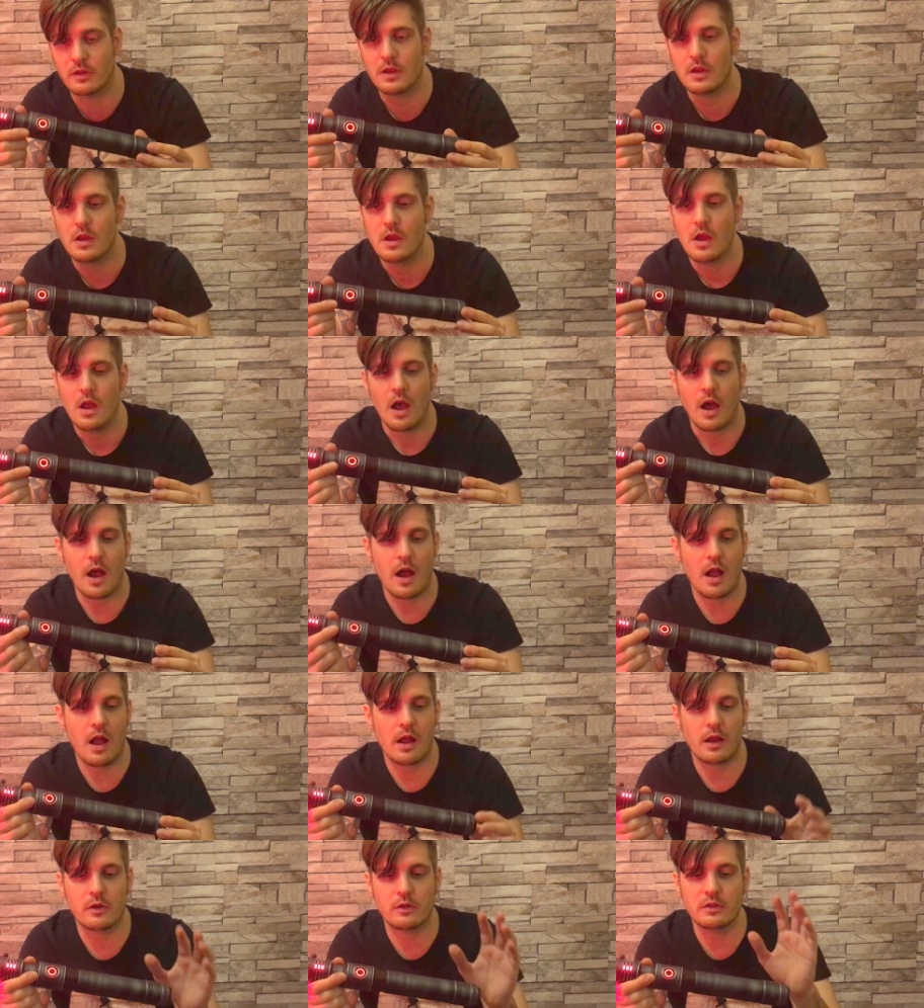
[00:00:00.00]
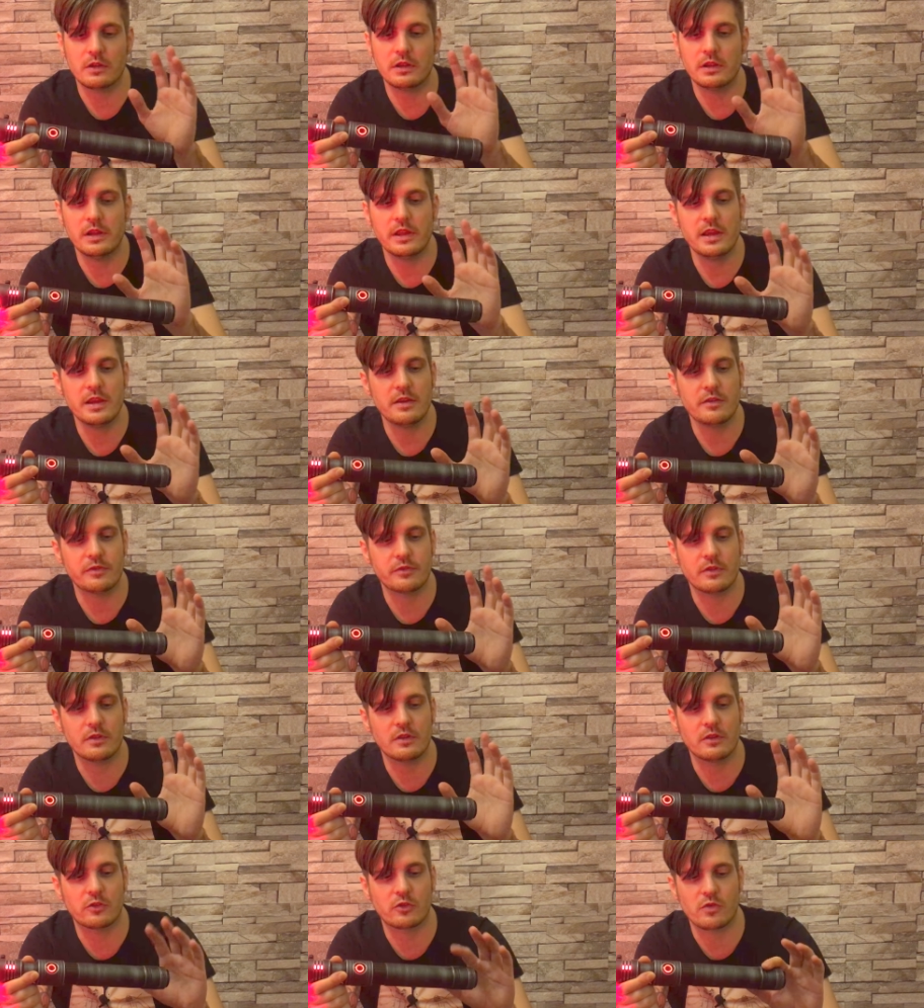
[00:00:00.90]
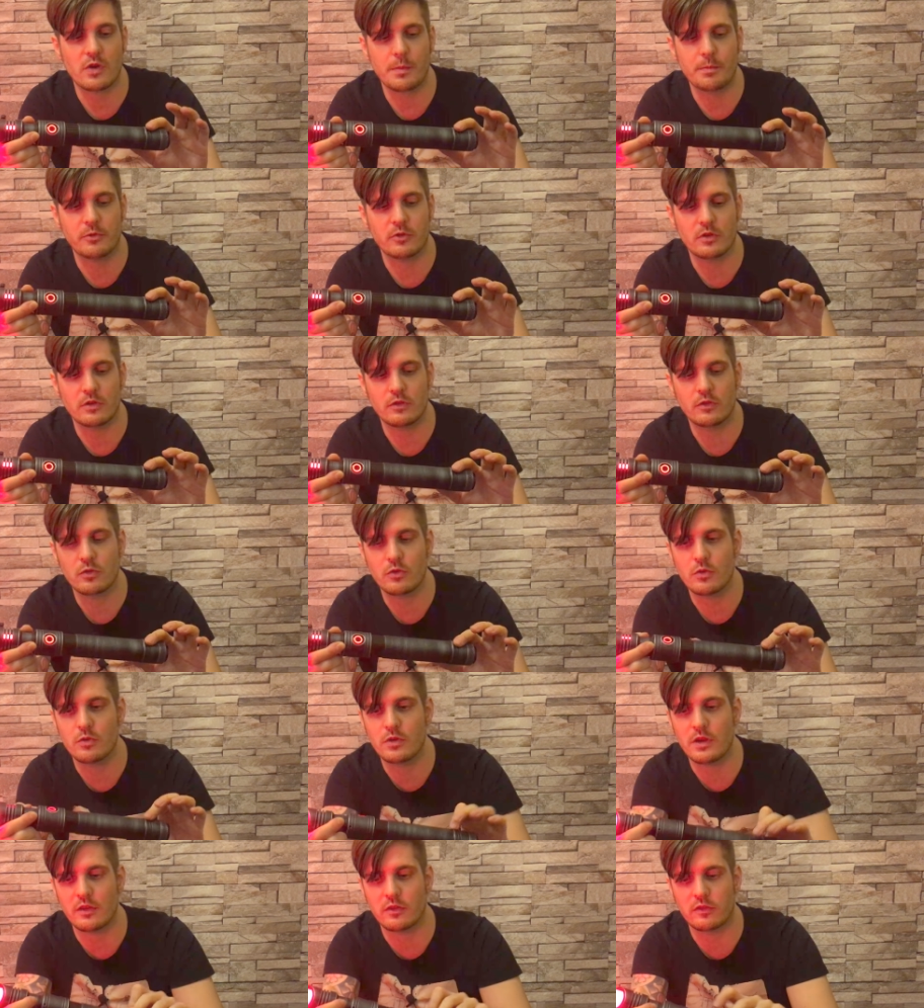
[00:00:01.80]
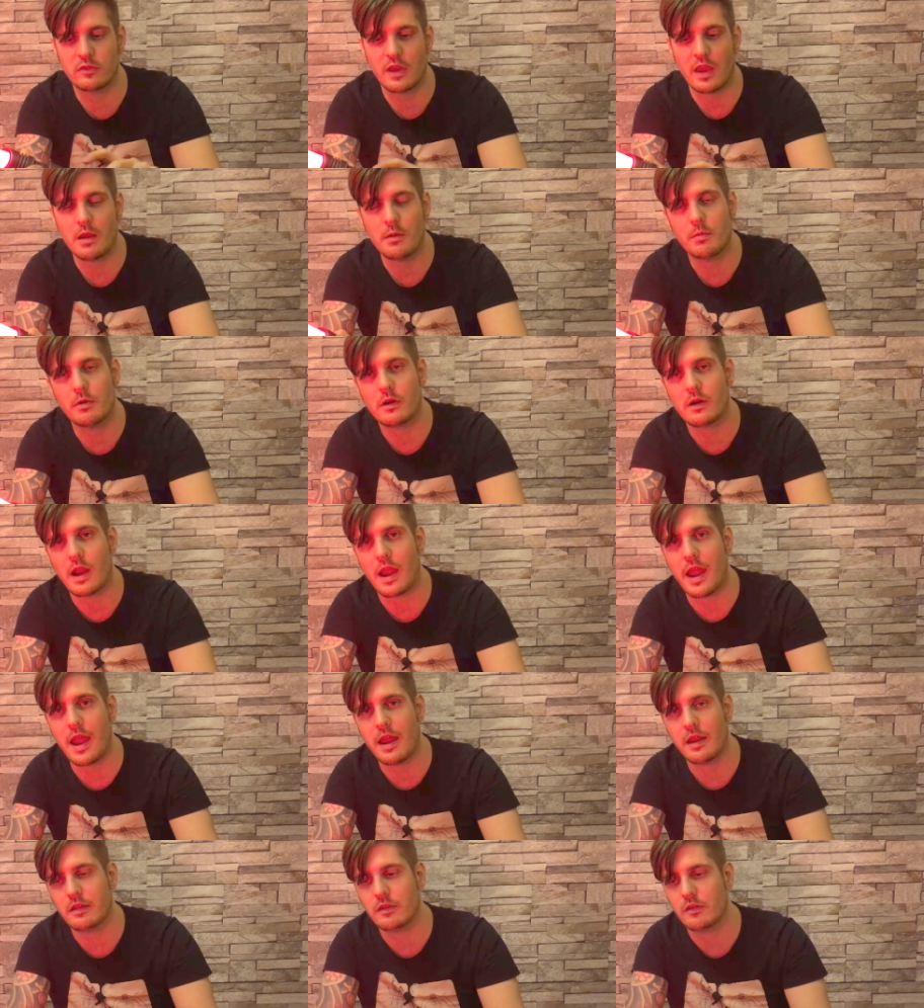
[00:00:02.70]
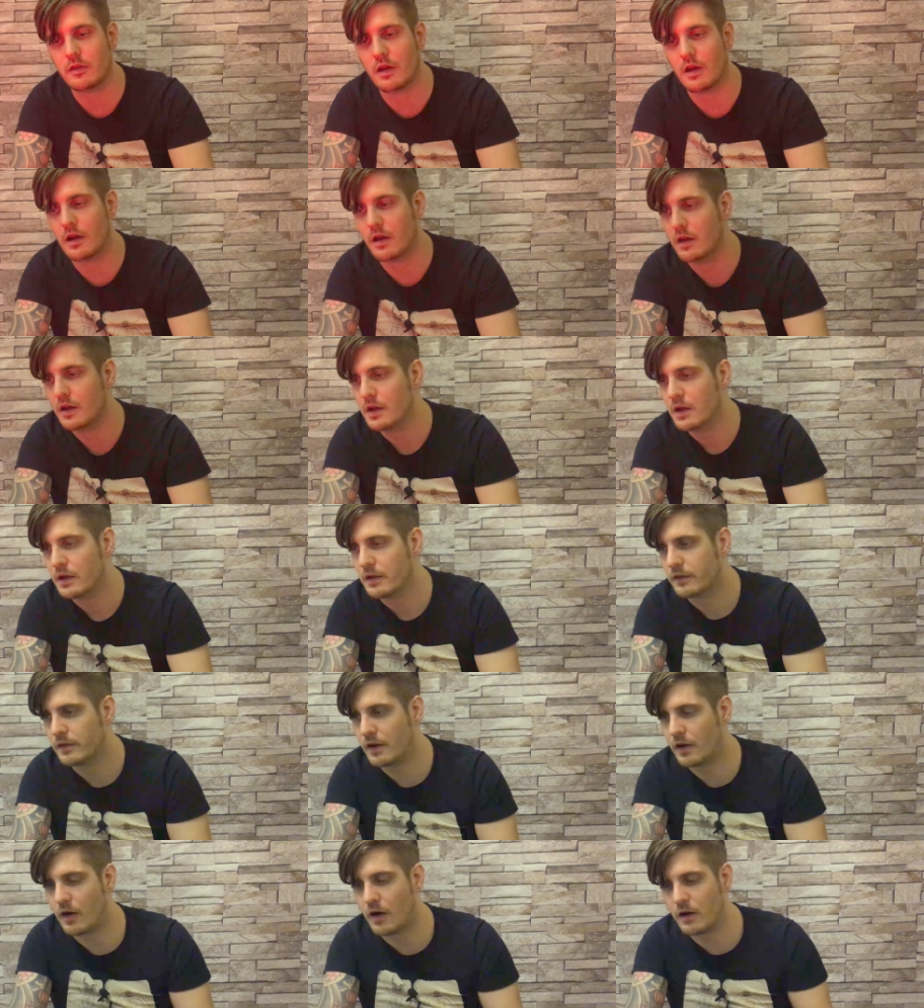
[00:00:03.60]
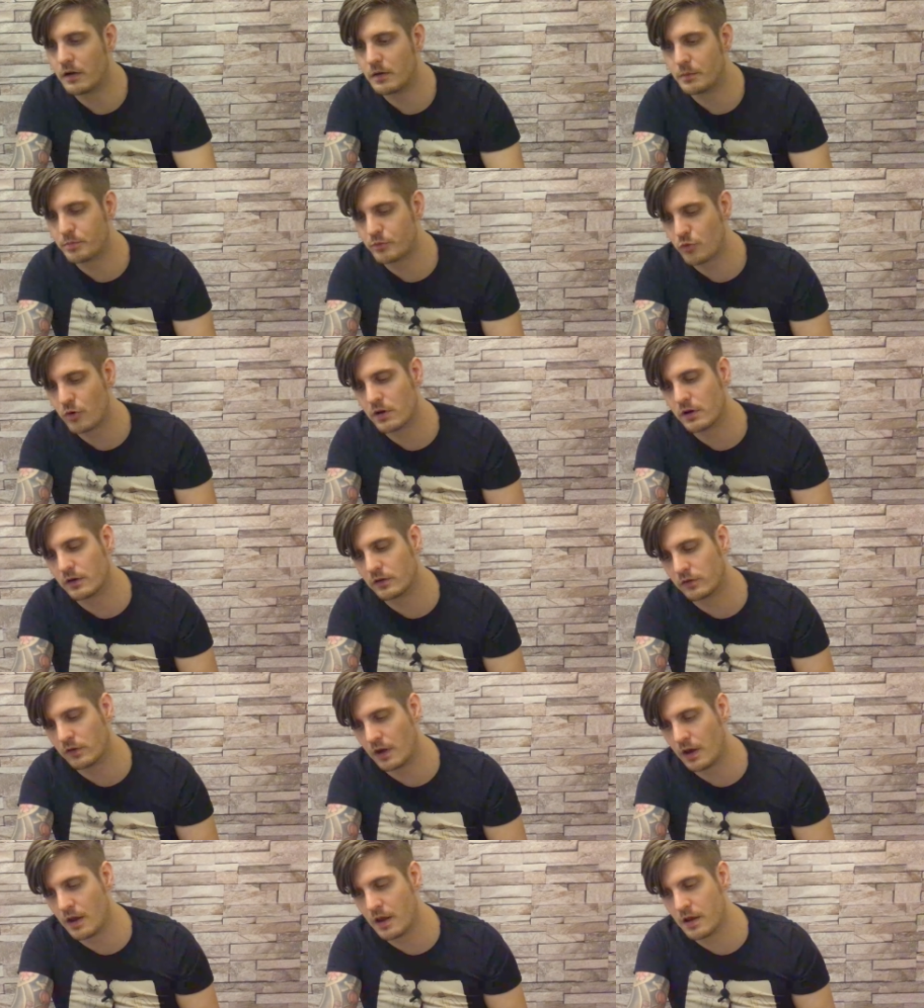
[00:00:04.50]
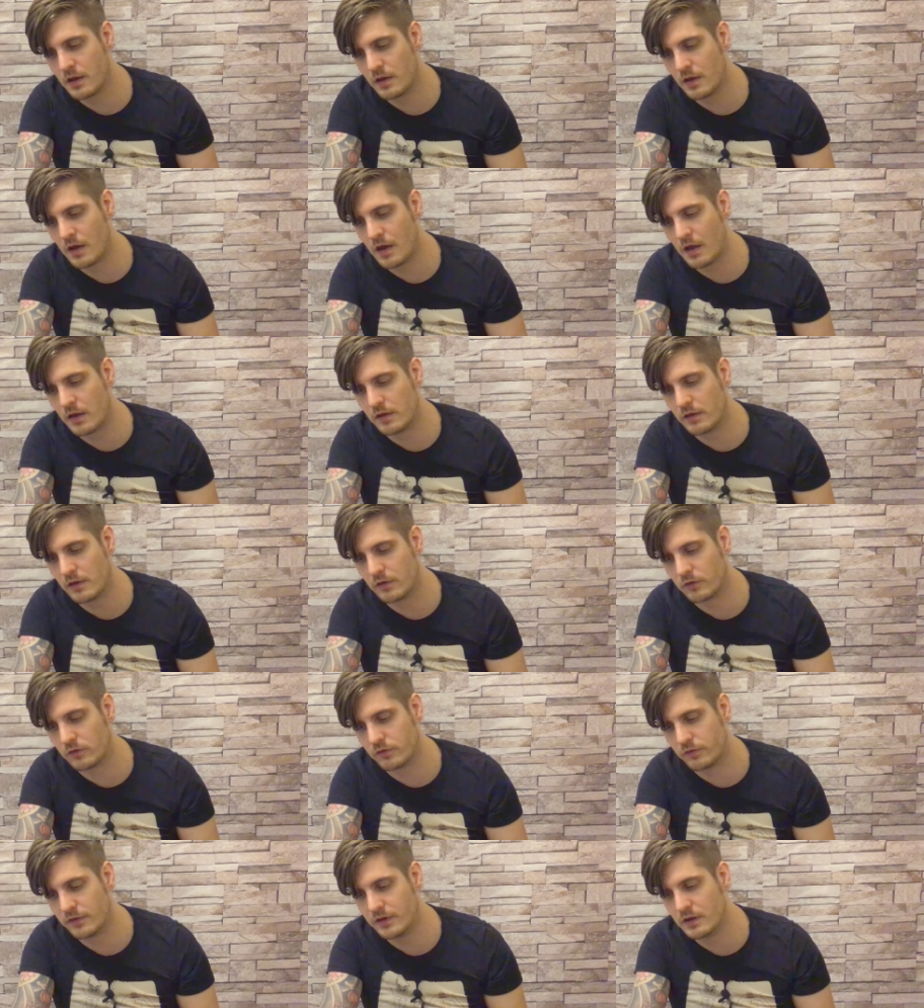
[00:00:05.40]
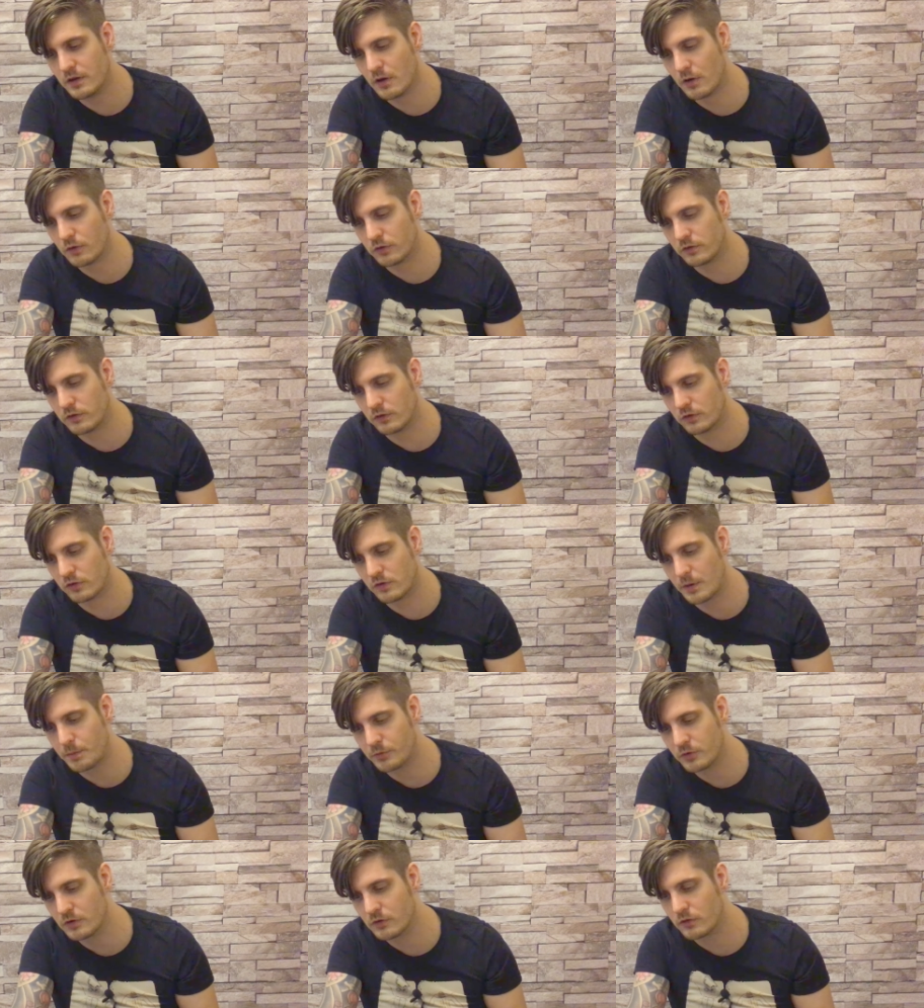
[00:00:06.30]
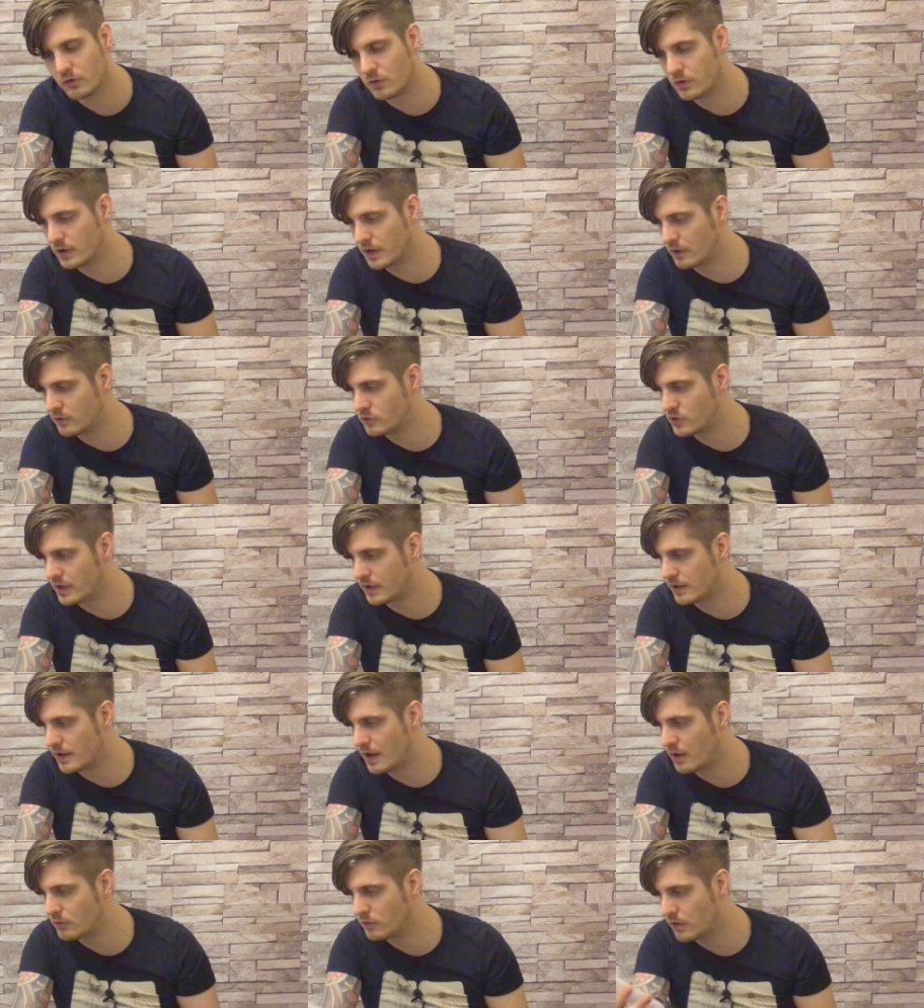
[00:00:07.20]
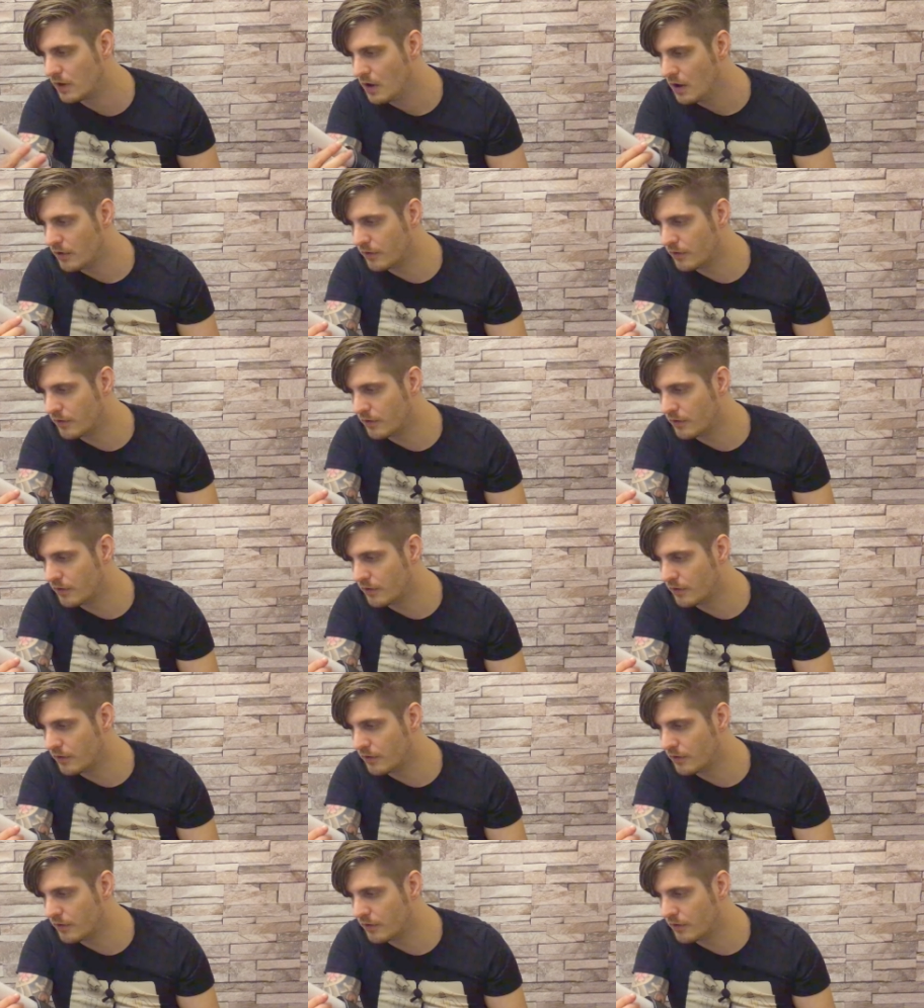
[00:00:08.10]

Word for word: Uh, I'm gonna leave the description to this saber and uh, there are other products in uh, this video's description, so you can check it out.